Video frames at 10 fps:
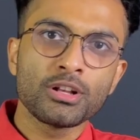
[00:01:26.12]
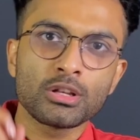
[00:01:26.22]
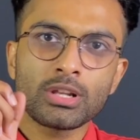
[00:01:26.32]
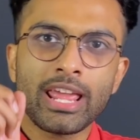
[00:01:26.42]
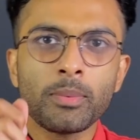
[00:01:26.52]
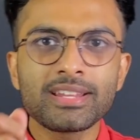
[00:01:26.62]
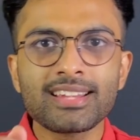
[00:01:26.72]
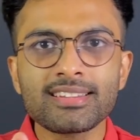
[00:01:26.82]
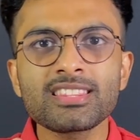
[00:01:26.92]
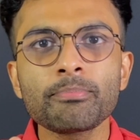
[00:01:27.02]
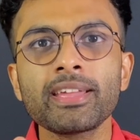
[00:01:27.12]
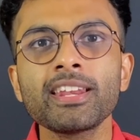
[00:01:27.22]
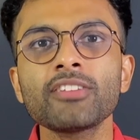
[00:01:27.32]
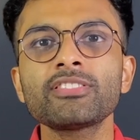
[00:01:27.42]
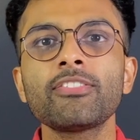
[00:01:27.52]
So like we discussed in the
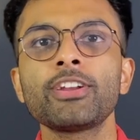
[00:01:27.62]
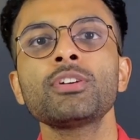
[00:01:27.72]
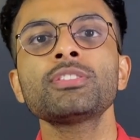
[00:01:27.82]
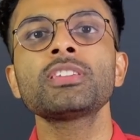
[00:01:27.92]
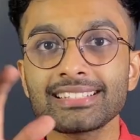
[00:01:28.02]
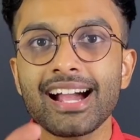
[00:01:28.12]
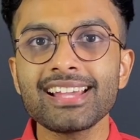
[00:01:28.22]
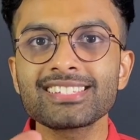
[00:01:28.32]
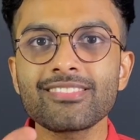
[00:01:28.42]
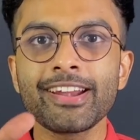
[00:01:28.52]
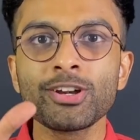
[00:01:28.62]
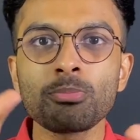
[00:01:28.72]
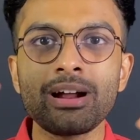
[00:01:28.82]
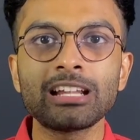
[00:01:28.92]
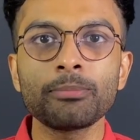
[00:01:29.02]
beginning of the video, the sky is divided
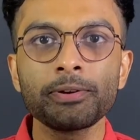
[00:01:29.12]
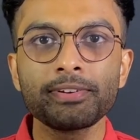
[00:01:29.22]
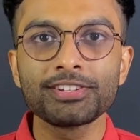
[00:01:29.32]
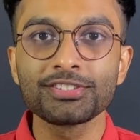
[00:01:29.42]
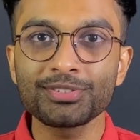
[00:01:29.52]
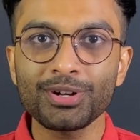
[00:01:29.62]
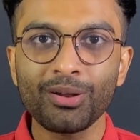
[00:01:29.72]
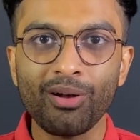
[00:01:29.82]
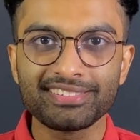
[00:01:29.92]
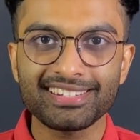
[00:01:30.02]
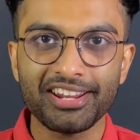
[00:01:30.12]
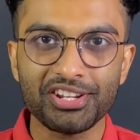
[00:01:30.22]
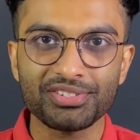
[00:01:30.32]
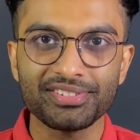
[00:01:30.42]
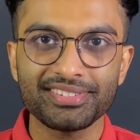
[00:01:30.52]
into multiple regions called
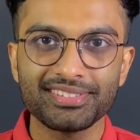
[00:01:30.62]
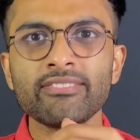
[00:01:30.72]
constellations.